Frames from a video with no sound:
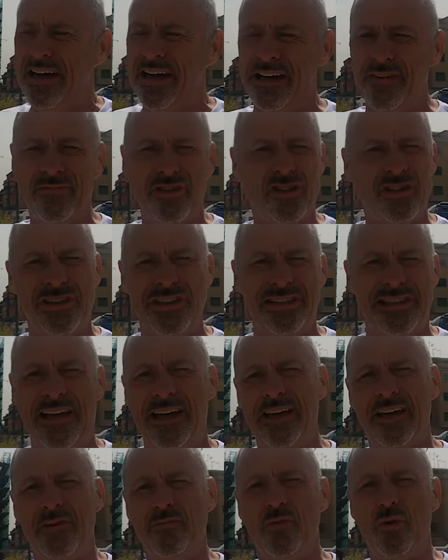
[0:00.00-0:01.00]
And I've just
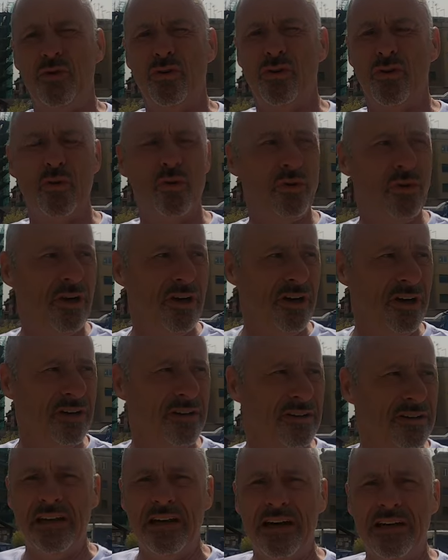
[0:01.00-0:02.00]
decided I'm going to go there.
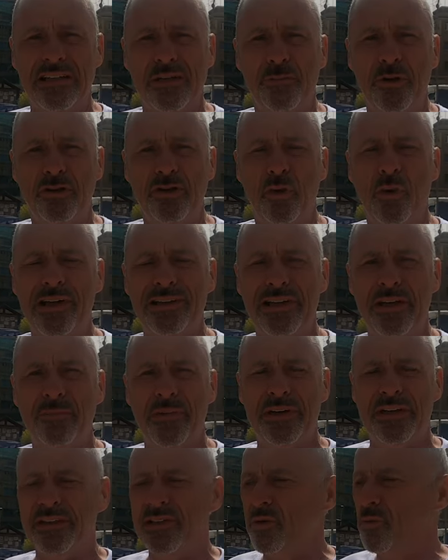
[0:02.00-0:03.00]
It's about 20
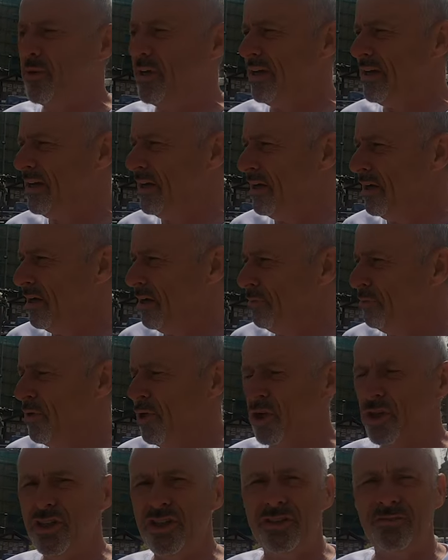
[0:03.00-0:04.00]
minutes away.
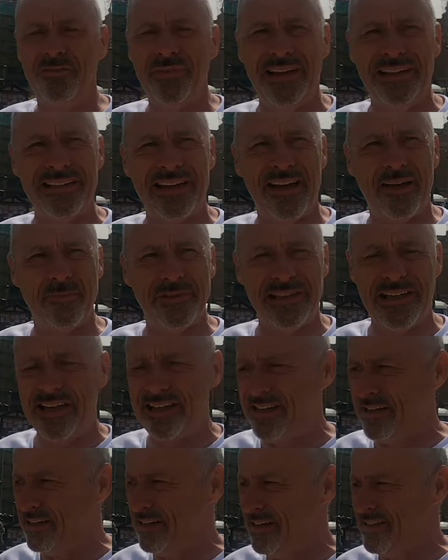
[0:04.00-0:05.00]
Plus, this
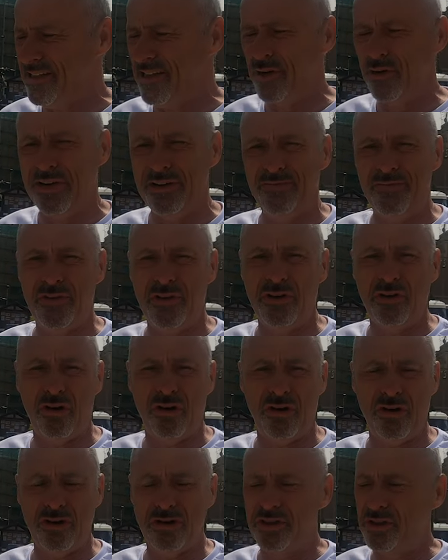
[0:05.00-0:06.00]
campsite isn't great for the
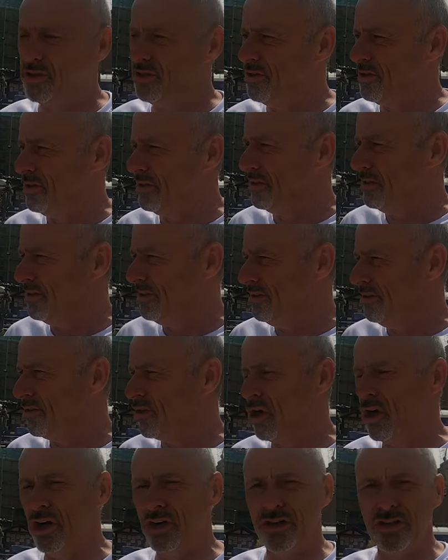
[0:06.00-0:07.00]
dogs.
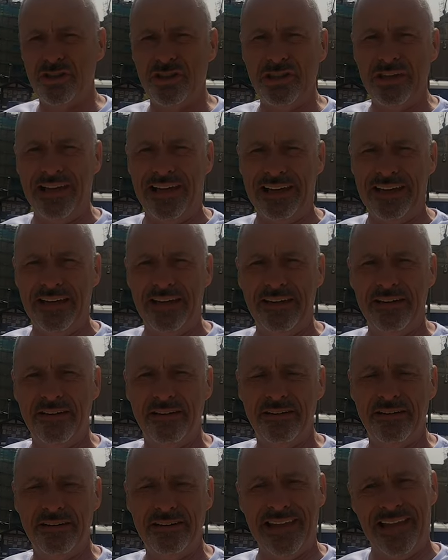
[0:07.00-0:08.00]
The girl doesn't think you
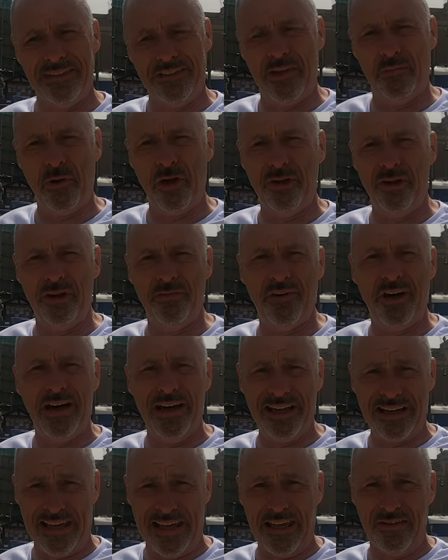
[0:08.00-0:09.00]
letting them out of the
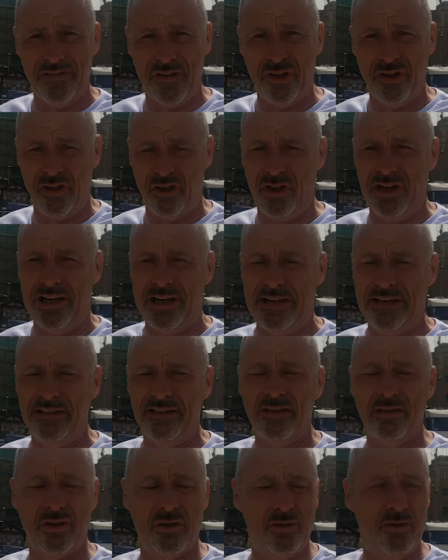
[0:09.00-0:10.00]
van, even in their
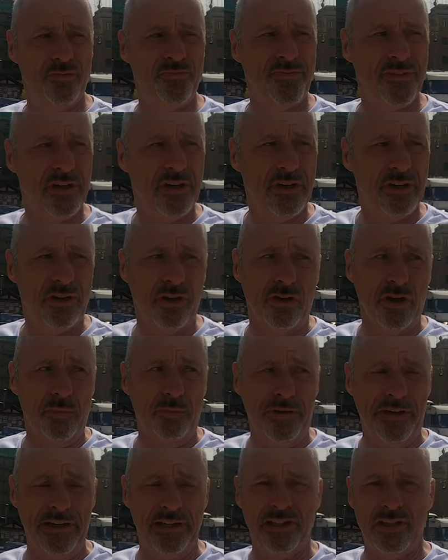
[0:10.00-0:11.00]
leads, so the other
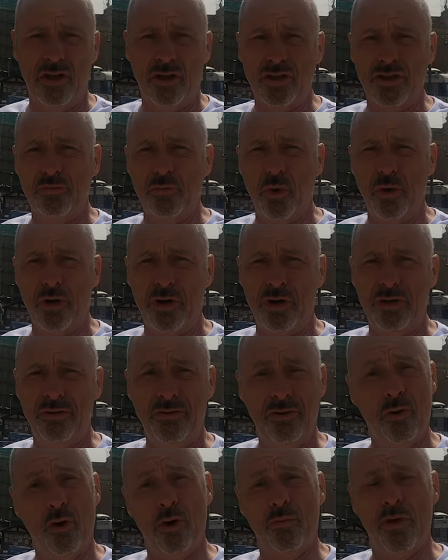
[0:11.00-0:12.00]
place looks more
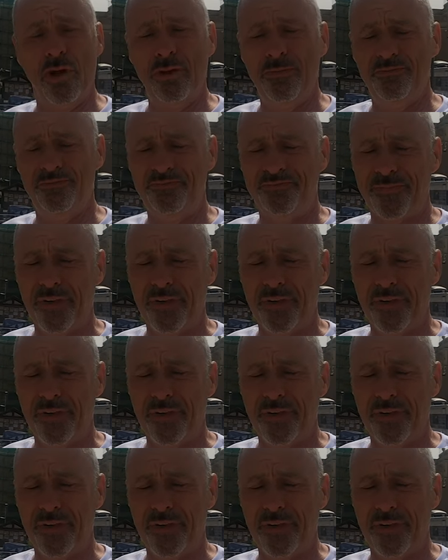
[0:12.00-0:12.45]
normal.